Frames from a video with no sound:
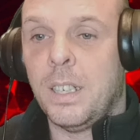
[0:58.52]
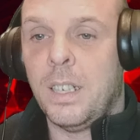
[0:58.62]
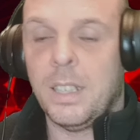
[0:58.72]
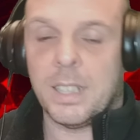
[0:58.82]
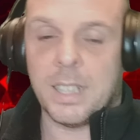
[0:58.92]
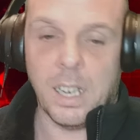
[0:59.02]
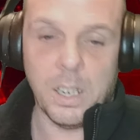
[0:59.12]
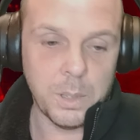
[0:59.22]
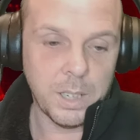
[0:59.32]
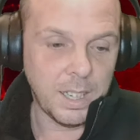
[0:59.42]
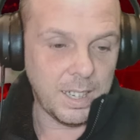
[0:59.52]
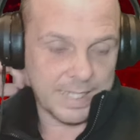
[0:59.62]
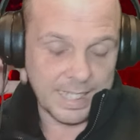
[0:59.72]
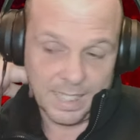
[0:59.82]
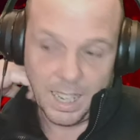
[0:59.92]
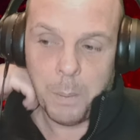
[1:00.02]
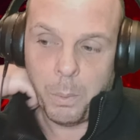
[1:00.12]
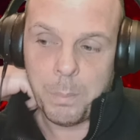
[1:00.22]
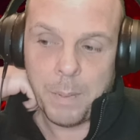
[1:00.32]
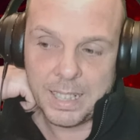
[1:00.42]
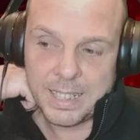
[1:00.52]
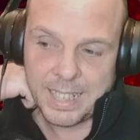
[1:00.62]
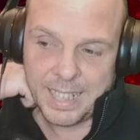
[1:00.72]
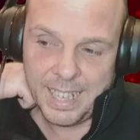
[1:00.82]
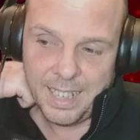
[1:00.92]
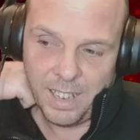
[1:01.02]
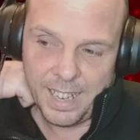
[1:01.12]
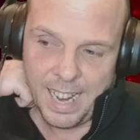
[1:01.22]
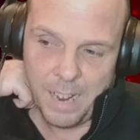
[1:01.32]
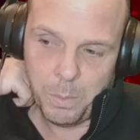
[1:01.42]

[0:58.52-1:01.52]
So there's a couple on my list today like that,